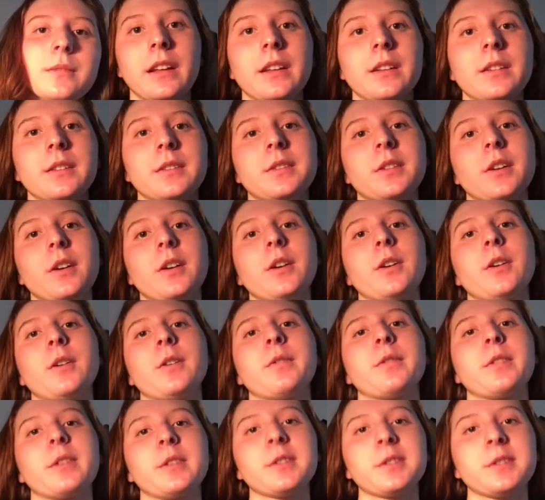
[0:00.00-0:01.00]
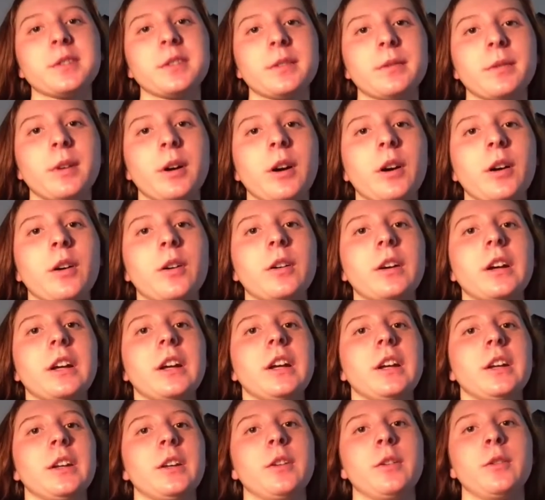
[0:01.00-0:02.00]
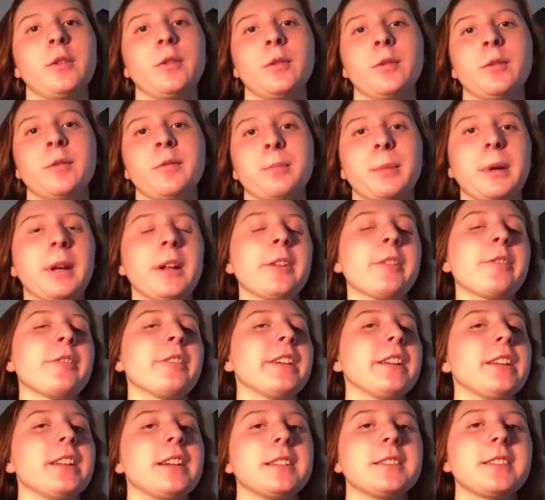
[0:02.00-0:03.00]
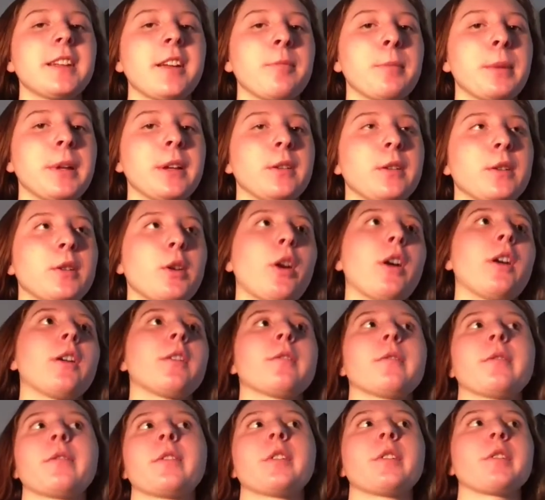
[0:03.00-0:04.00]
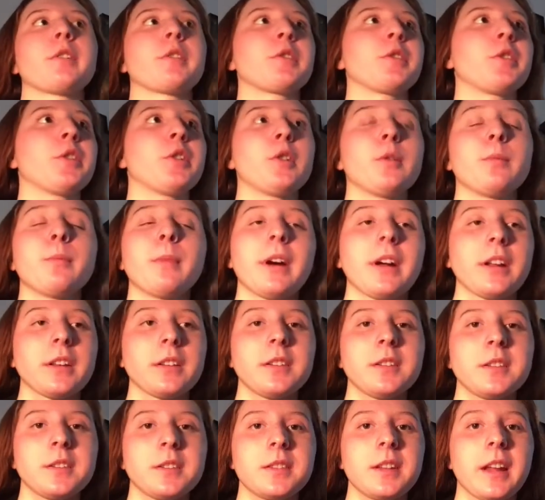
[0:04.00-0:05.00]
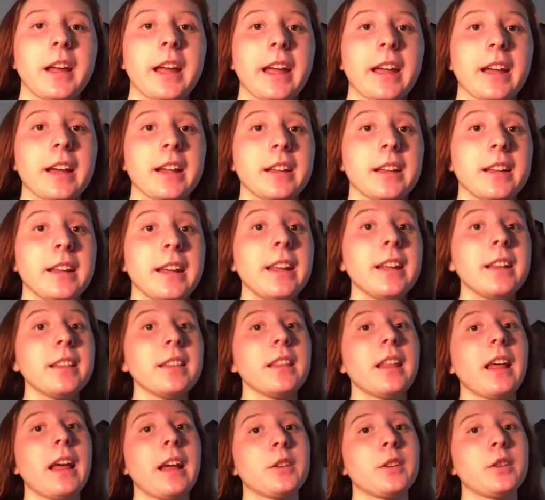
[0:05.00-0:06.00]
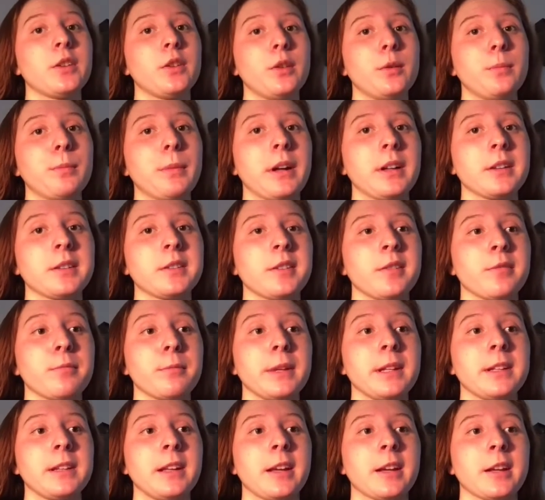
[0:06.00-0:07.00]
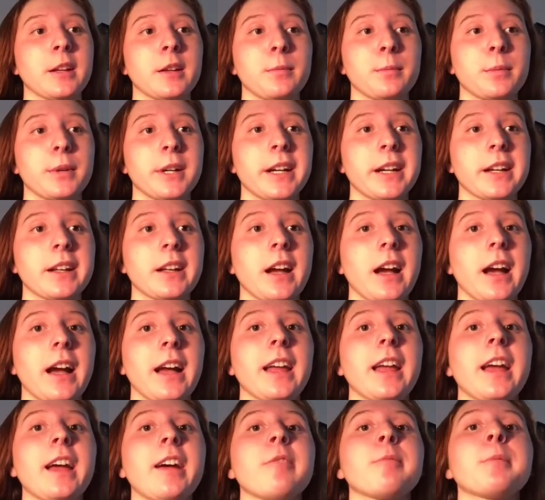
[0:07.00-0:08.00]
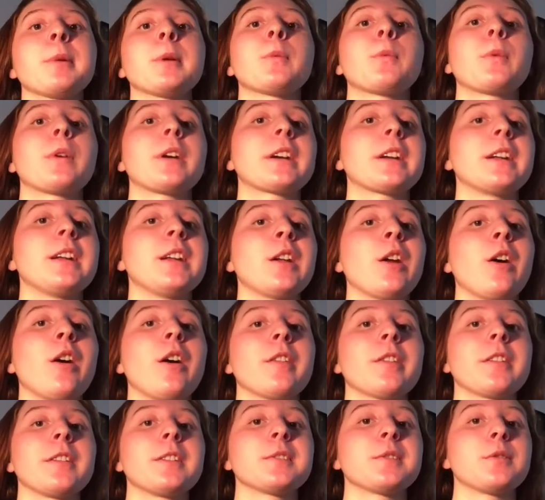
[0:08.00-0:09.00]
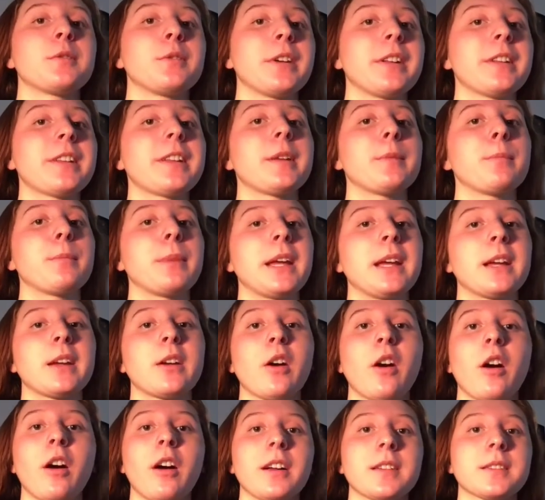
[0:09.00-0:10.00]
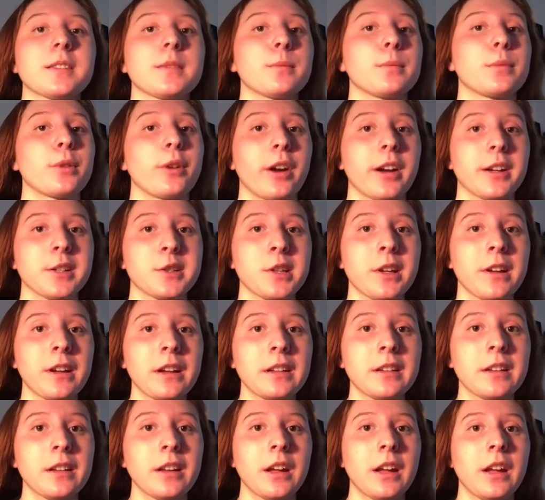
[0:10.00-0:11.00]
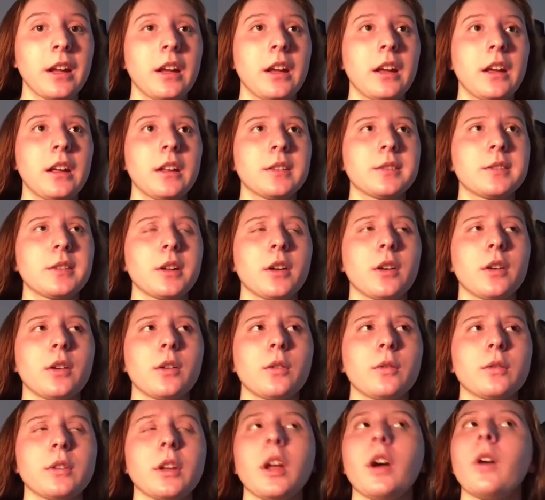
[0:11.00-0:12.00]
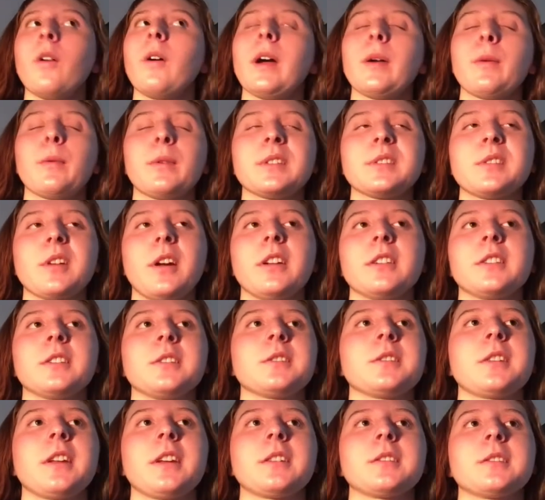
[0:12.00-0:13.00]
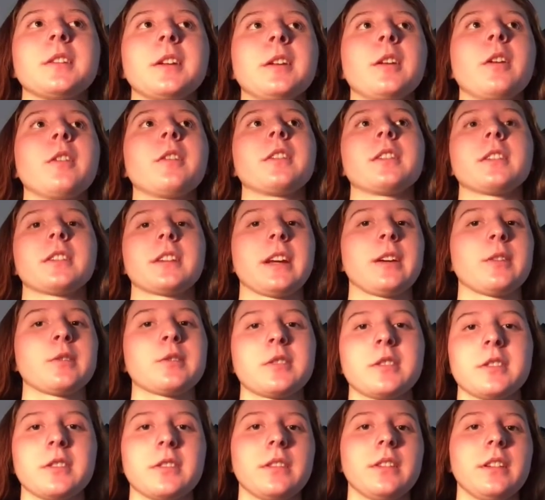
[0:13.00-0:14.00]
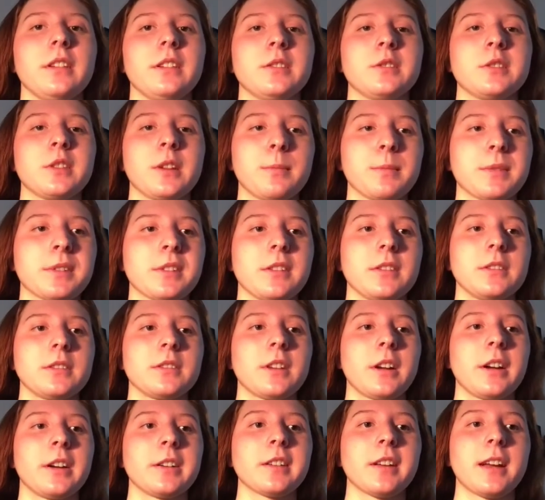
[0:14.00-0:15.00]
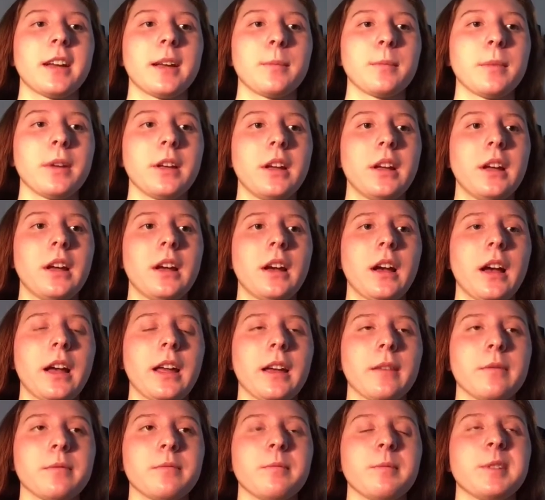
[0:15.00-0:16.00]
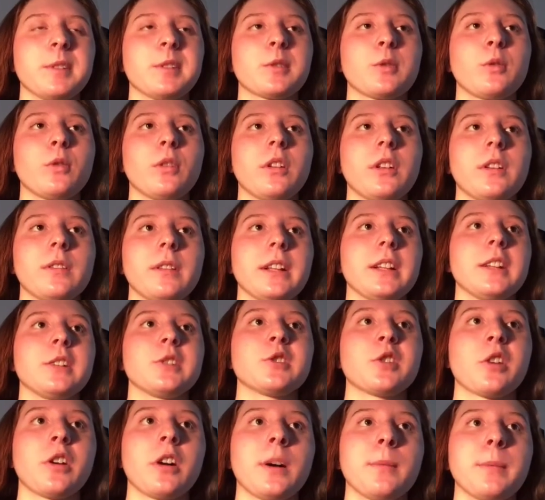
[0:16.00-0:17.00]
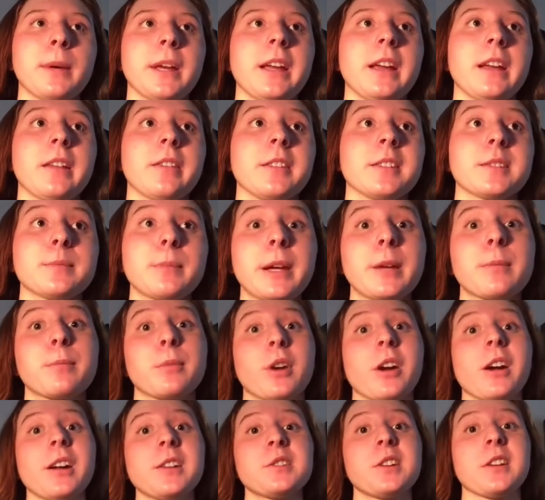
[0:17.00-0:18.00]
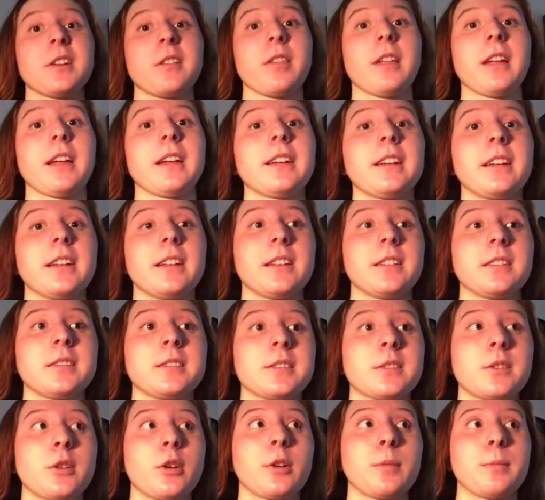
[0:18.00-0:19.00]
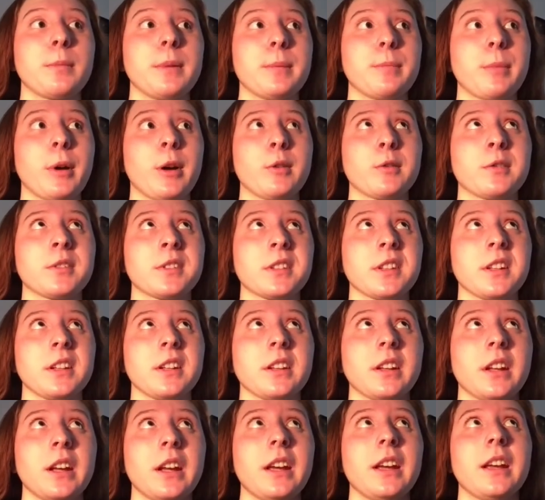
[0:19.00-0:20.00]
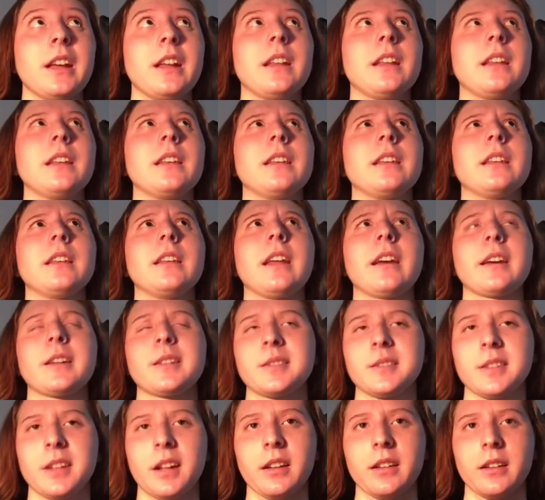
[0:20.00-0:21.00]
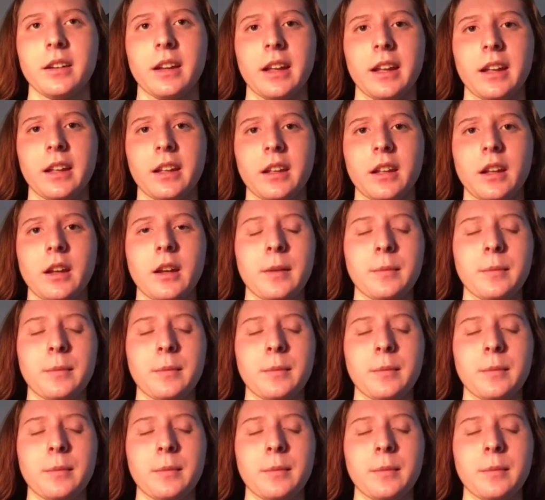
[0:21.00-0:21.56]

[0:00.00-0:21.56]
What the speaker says: So, first of all, you've probably realized I've been gone for 2 months, and in that 2 months of me taking a break, I have been working on this really big, awesome project. So, no, I was not just like sitting on the couch and eating chips the entire time. I have school and a job and this big project that is going to be posted next Sunday.